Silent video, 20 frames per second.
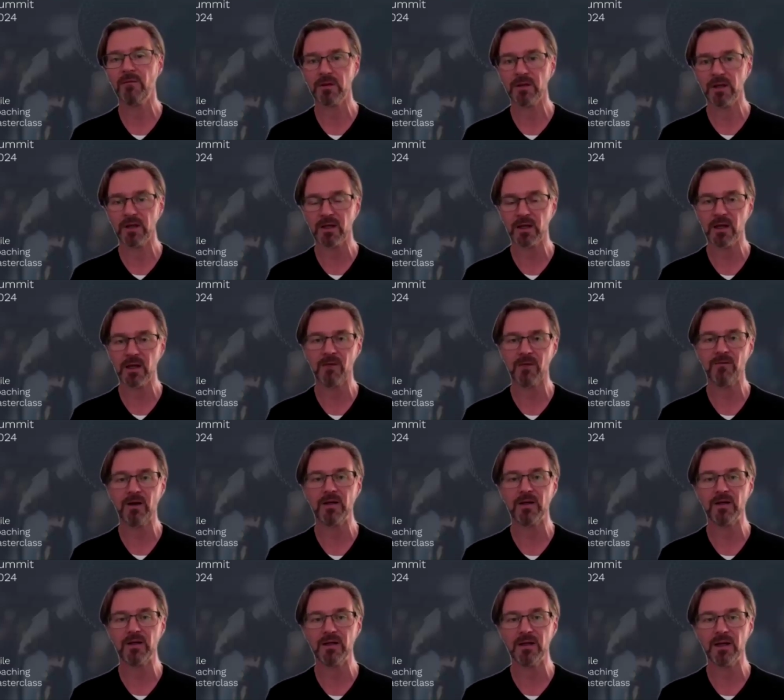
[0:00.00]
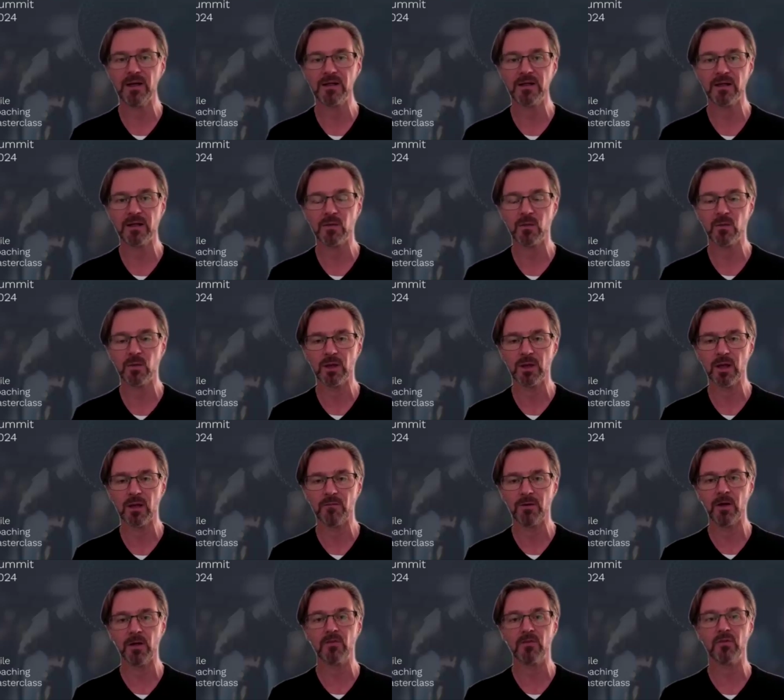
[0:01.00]
and they can have ideas that we have
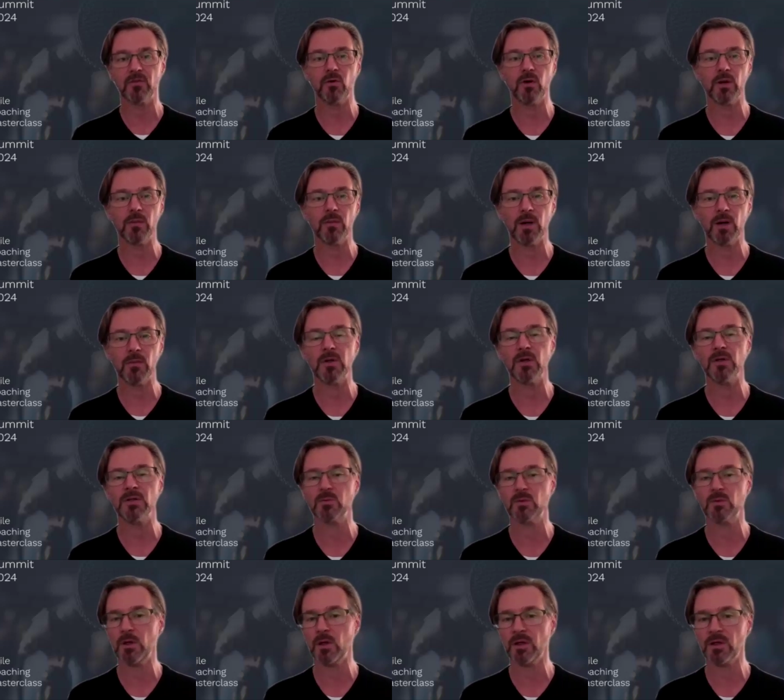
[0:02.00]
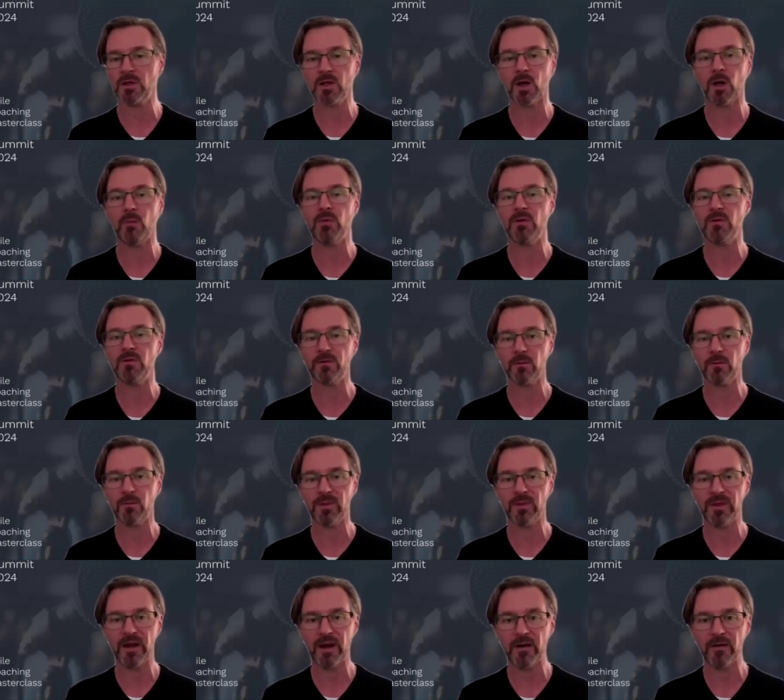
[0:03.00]
not thought about because we're not coming
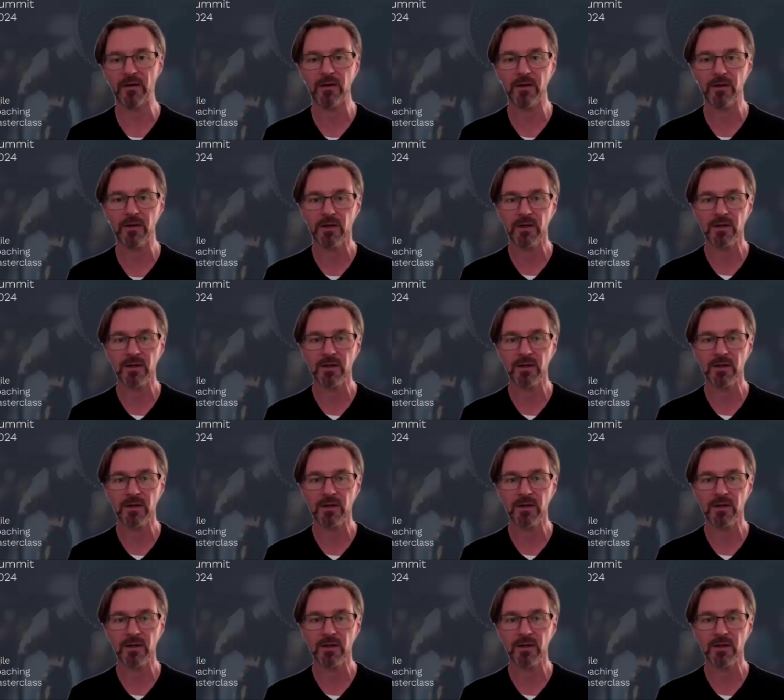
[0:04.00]
from their